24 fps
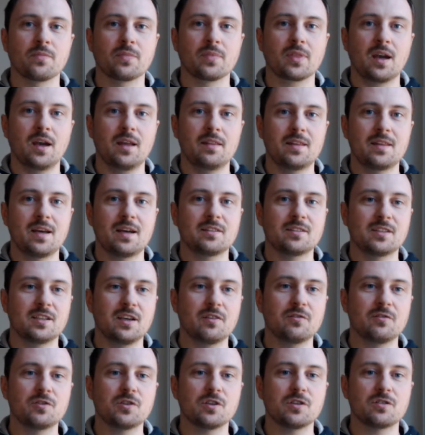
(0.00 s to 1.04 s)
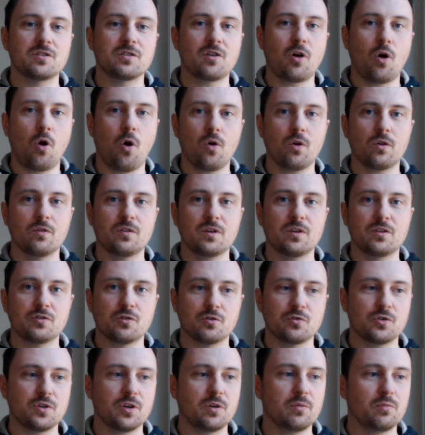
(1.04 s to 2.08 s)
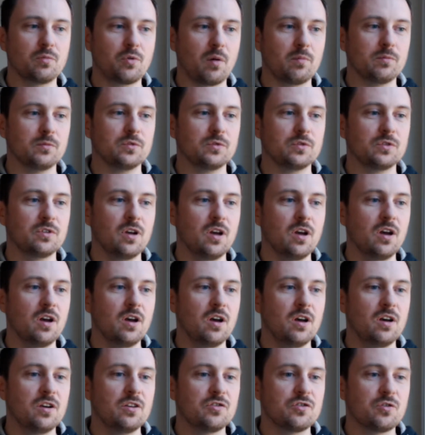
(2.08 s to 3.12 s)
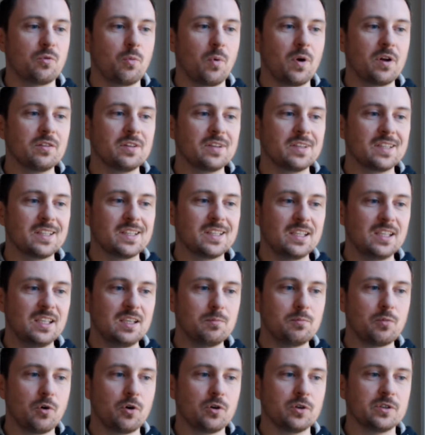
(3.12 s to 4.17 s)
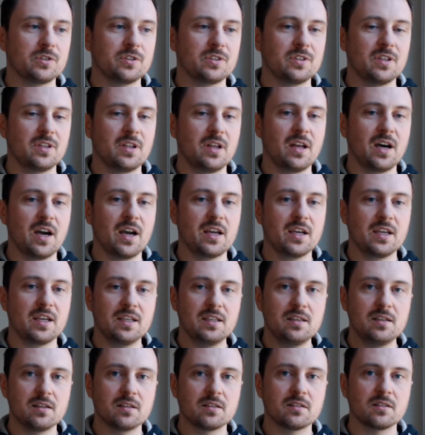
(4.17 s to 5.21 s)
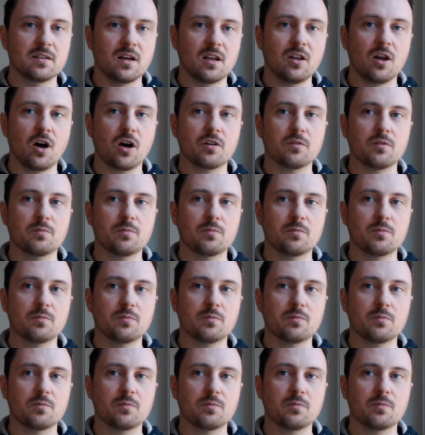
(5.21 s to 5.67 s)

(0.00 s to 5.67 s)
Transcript: And that gives us all of the associated problems. So one of the key points that I hear a lot of